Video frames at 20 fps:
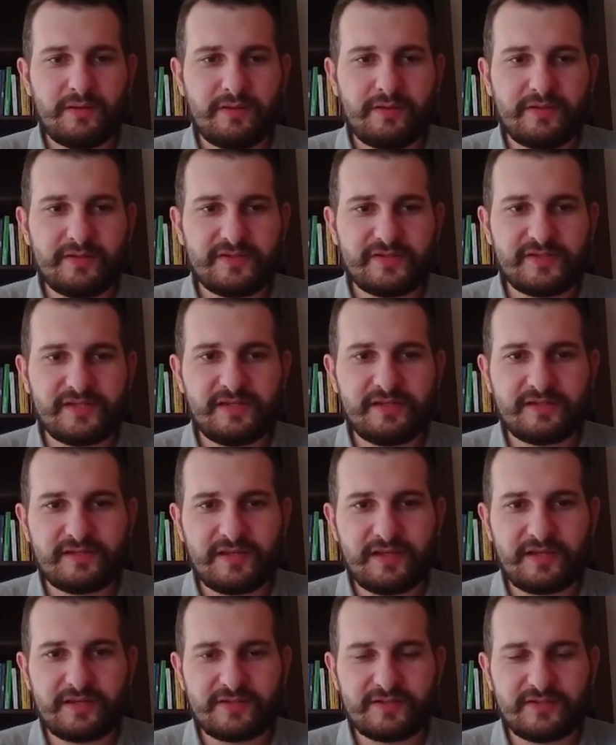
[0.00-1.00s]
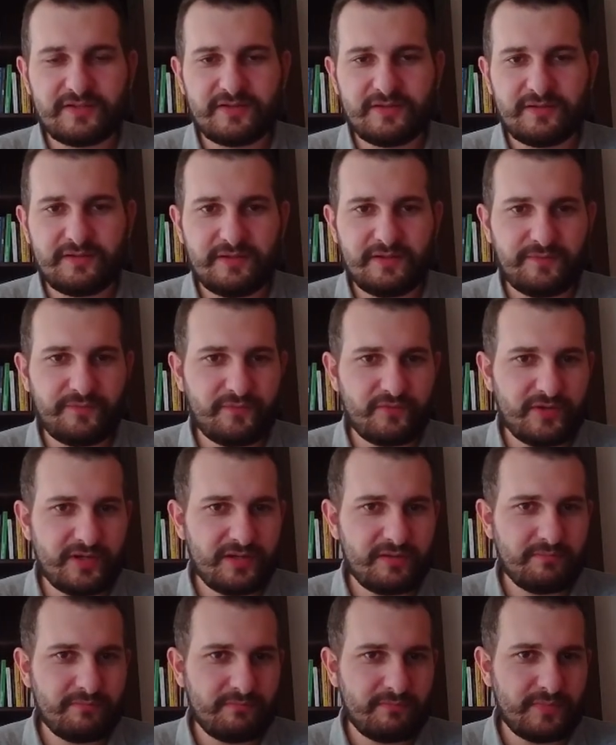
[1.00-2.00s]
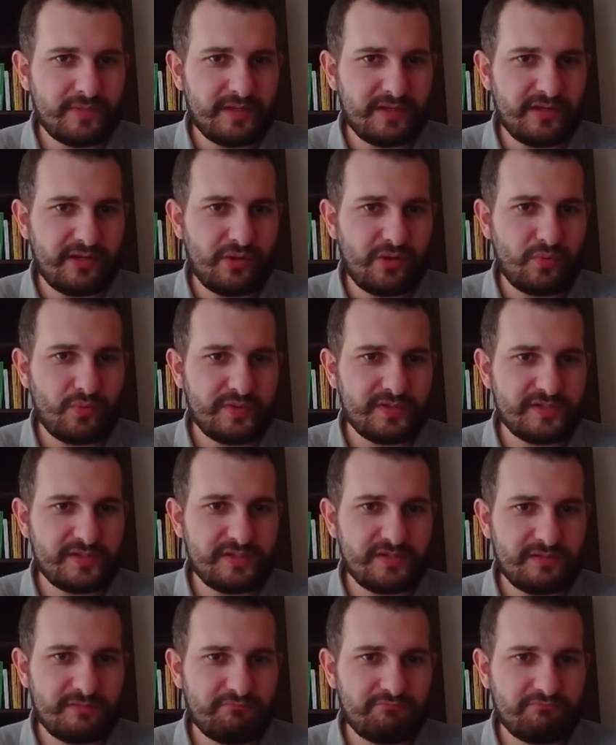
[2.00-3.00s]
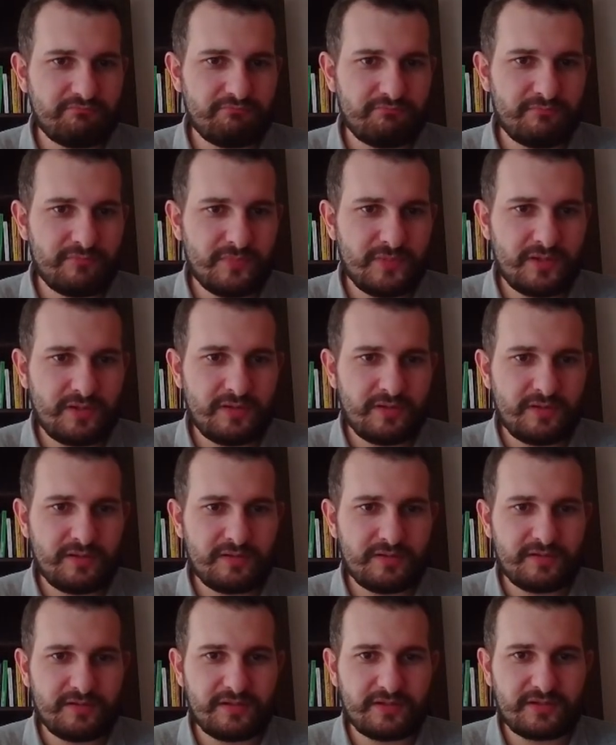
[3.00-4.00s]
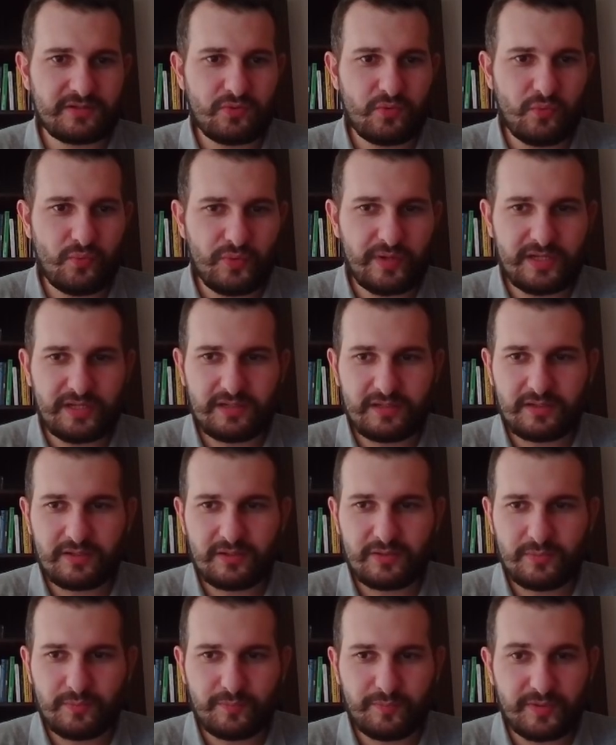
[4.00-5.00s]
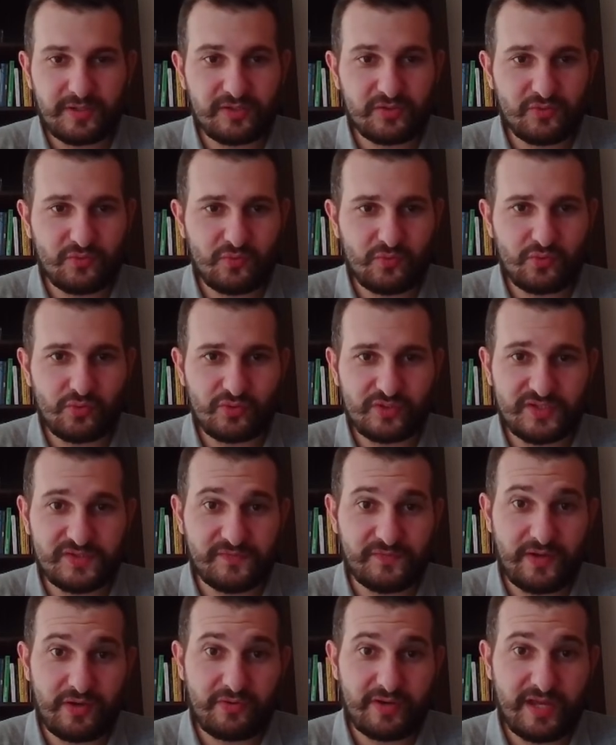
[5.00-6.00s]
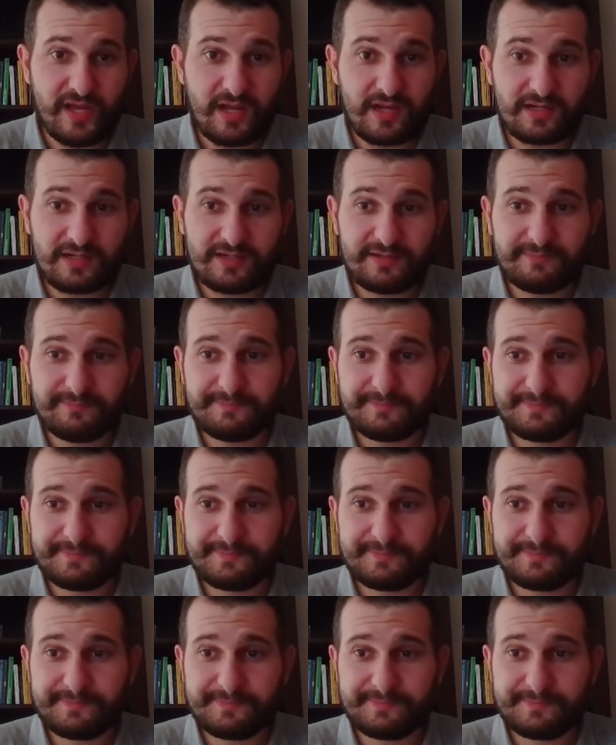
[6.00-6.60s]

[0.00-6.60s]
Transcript: c takes d3, and now we see that queen b2 looks very ugly,